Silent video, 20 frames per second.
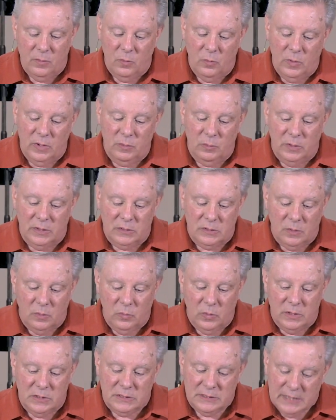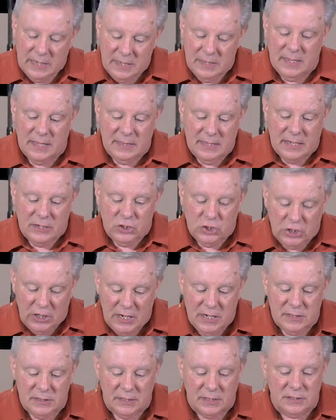We see then that
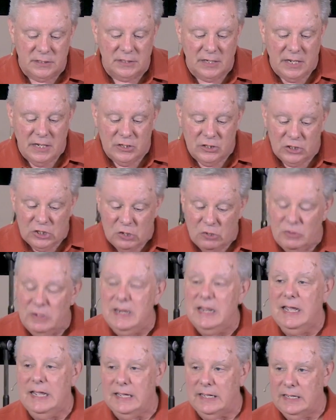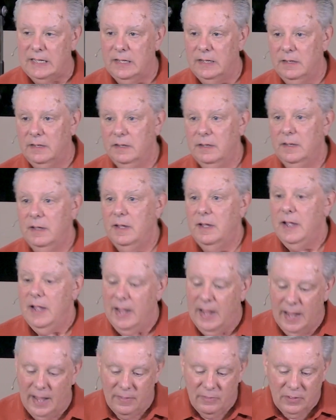Jesus is unique
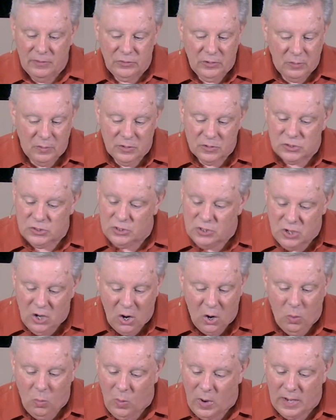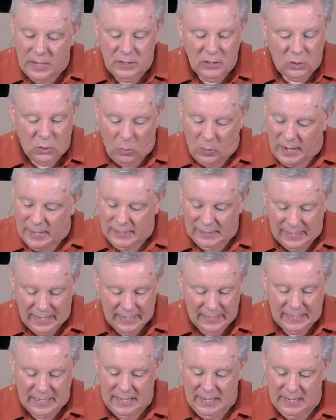and that there is no one quite
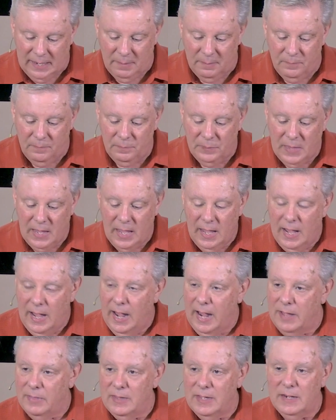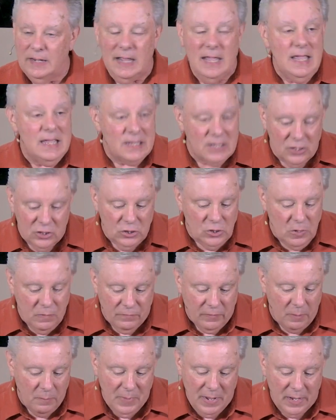like him, and that he can do
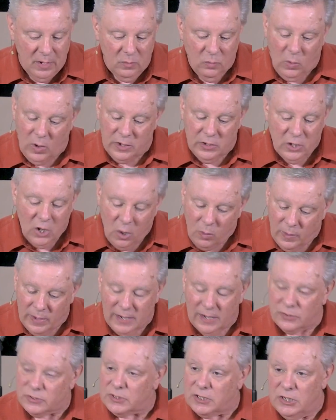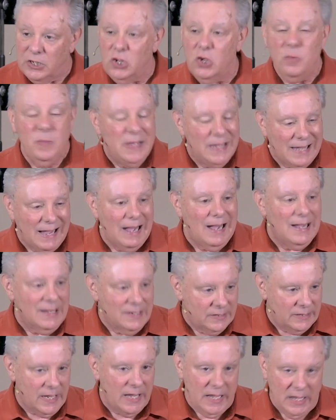for men what no one else can do
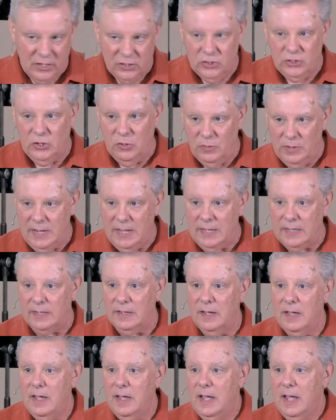because he is unique.